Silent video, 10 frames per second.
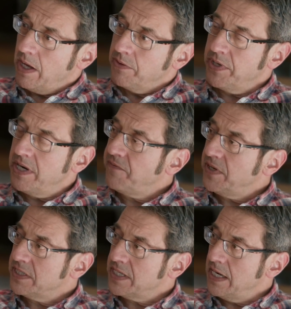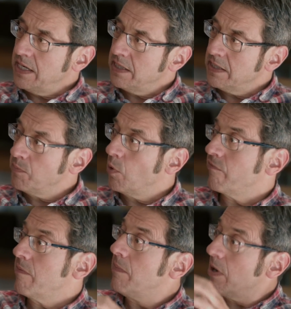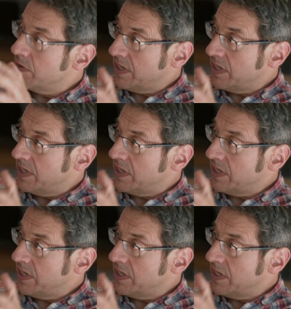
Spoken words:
than if it's in the more remote